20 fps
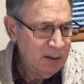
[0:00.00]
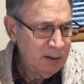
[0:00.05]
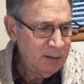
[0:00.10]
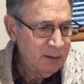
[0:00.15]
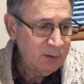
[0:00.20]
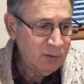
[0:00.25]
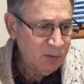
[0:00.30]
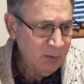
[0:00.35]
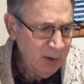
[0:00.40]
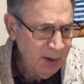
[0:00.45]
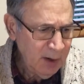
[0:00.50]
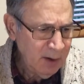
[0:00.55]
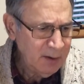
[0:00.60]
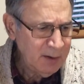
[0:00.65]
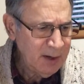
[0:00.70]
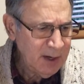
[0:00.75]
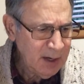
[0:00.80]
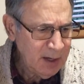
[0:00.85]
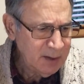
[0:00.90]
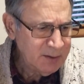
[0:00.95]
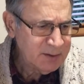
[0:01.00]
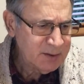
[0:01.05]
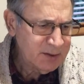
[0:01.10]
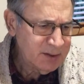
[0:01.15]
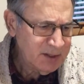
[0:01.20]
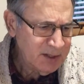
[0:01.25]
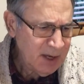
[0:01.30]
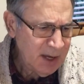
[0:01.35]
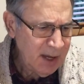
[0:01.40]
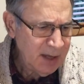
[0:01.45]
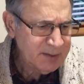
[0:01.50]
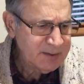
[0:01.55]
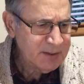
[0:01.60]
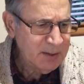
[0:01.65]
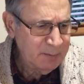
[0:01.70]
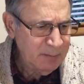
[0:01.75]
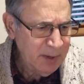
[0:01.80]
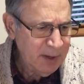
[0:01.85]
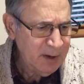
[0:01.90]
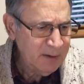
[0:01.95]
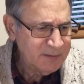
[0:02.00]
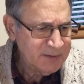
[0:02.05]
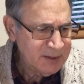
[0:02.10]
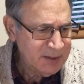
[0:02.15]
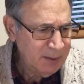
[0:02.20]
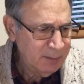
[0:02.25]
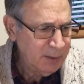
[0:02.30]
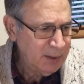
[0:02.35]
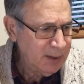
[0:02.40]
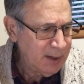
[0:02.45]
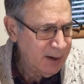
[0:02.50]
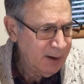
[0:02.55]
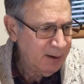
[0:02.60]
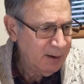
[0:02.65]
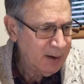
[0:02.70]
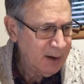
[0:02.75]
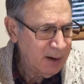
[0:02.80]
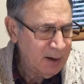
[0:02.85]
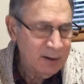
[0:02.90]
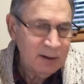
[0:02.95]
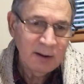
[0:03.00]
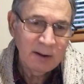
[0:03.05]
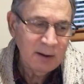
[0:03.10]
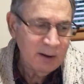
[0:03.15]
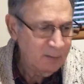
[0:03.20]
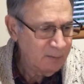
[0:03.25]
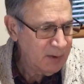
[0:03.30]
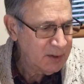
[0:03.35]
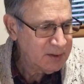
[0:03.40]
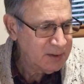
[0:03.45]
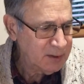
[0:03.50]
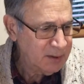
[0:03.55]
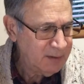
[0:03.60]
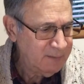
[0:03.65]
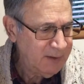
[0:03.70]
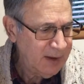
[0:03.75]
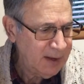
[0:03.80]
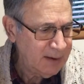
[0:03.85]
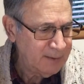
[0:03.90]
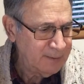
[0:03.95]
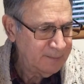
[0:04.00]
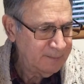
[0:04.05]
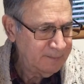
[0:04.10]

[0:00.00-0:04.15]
The trigger needs just a bit of similarity to the original event.